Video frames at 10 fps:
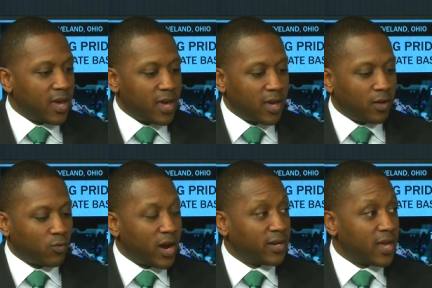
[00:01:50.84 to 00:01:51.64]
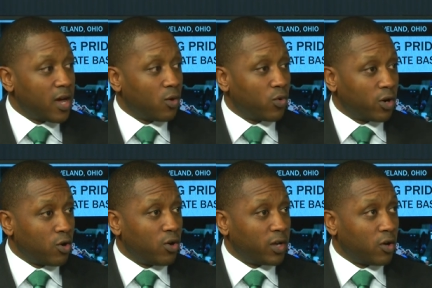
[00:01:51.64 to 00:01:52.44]
And right now we're
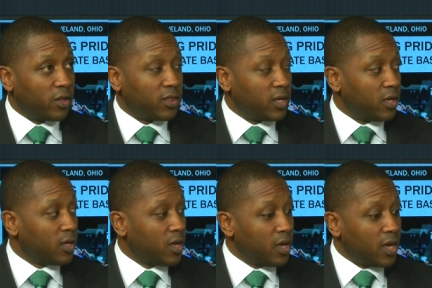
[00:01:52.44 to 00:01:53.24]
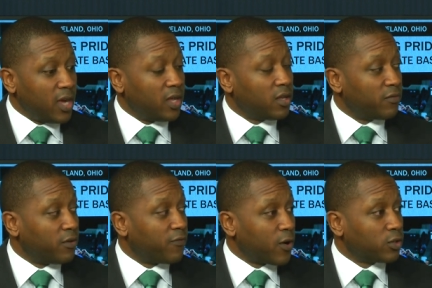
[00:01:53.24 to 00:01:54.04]
going on the end of the
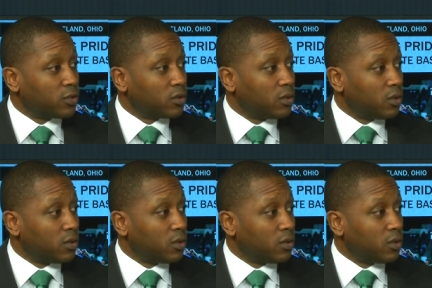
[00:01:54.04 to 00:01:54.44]
first